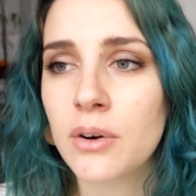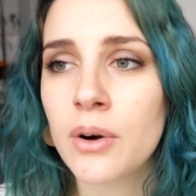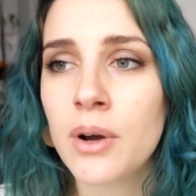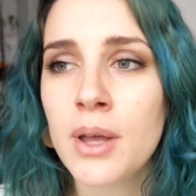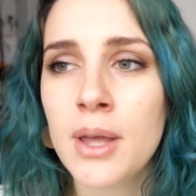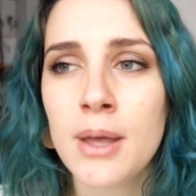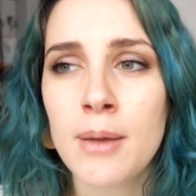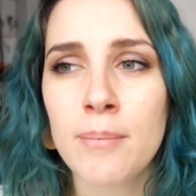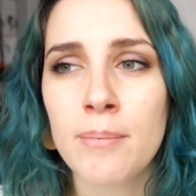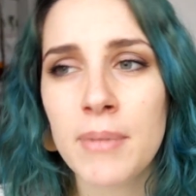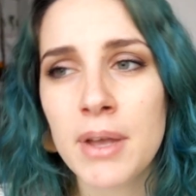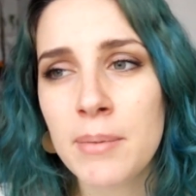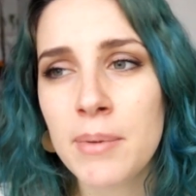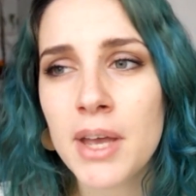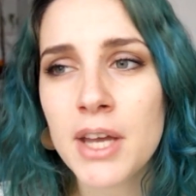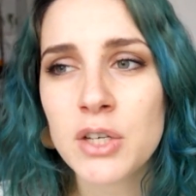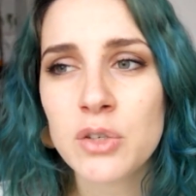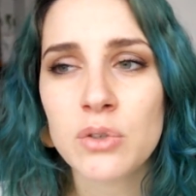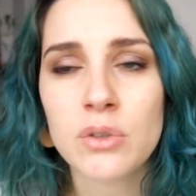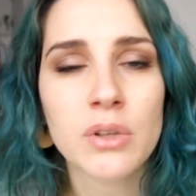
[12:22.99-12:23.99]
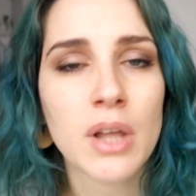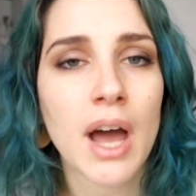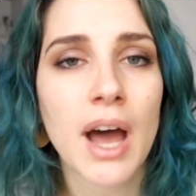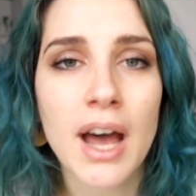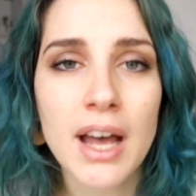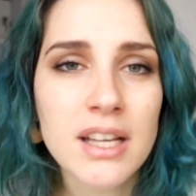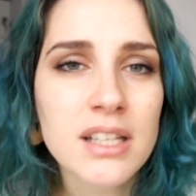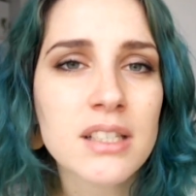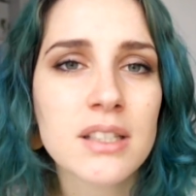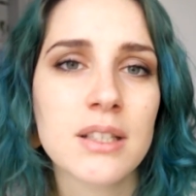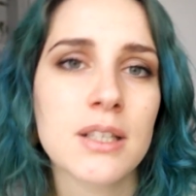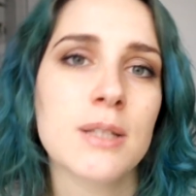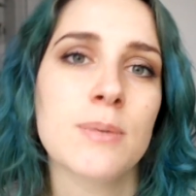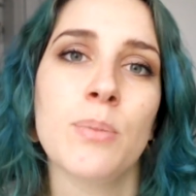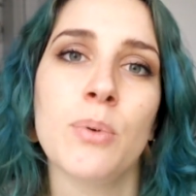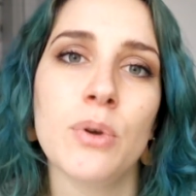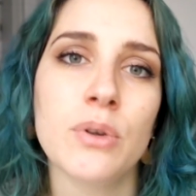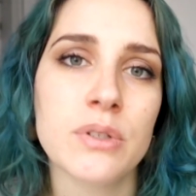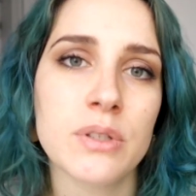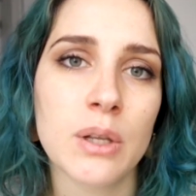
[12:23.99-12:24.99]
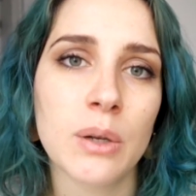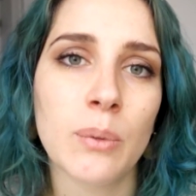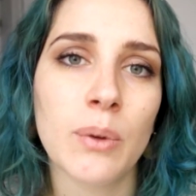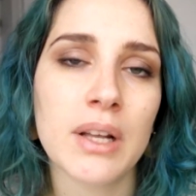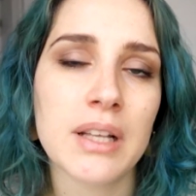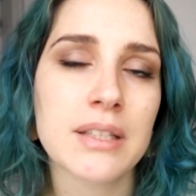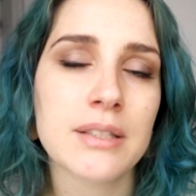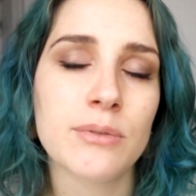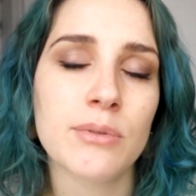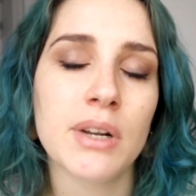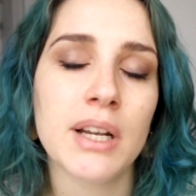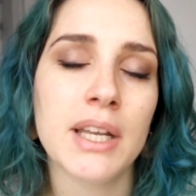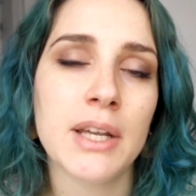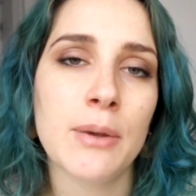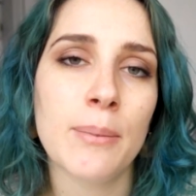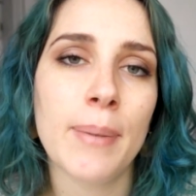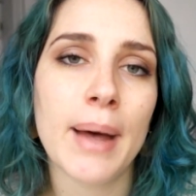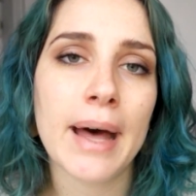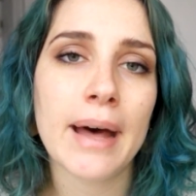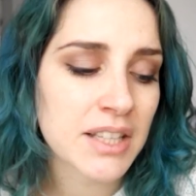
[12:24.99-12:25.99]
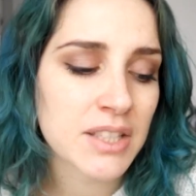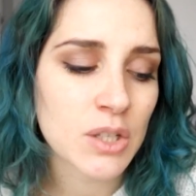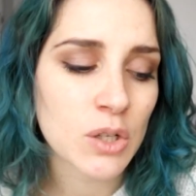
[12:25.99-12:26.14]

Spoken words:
Or maybe I should ask this person what it's really about.